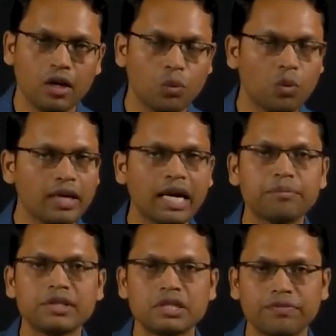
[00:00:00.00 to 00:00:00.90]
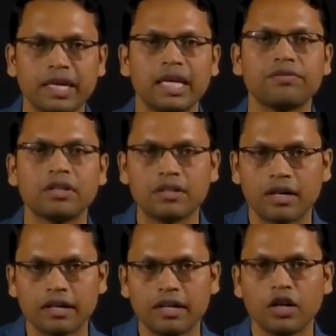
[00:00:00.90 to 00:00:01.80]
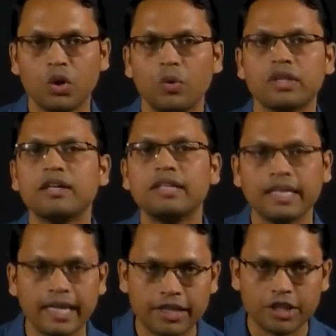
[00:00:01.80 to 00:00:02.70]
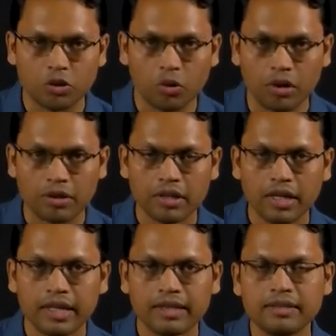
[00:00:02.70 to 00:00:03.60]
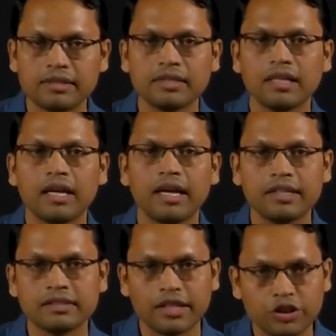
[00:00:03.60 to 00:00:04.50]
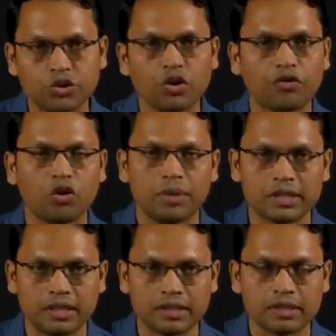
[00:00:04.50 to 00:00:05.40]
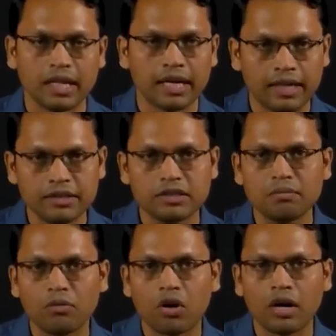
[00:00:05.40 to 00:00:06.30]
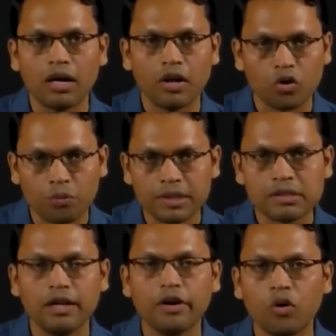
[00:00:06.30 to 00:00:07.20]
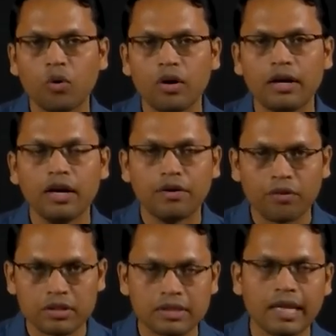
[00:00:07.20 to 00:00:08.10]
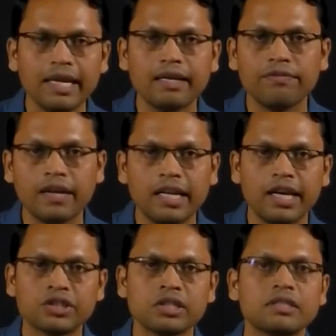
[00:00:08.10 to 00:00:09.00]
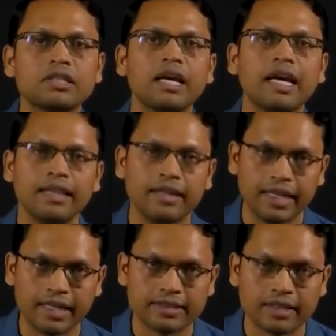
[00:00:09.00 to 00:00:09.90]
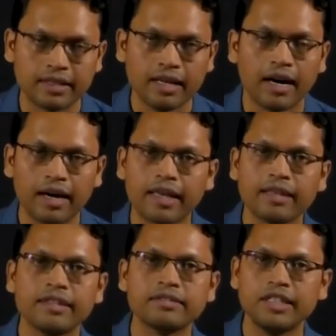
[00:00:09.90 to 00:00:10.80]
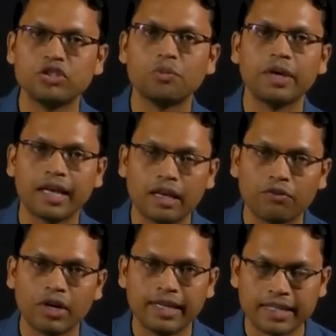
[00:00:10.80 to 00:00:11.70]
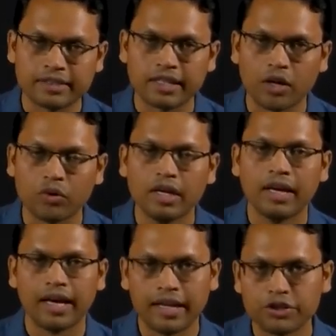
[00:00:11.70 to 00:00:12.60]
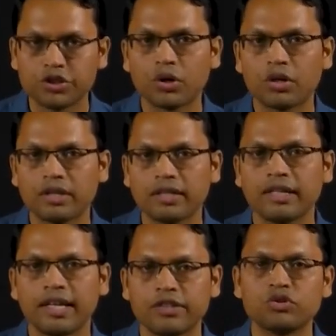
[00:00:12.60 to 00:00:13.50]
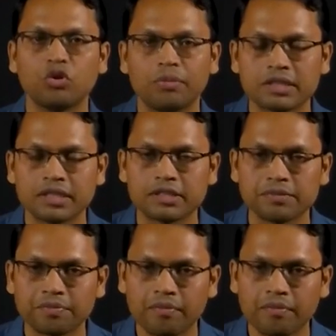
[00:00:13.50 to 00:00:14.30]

What happens if I give the drug to a 38-year-old? This is the issue of robustness. Does the model robustly hold for slight variations in the data set? Again, this needs to be carefully tested out and ensure that there is robustness.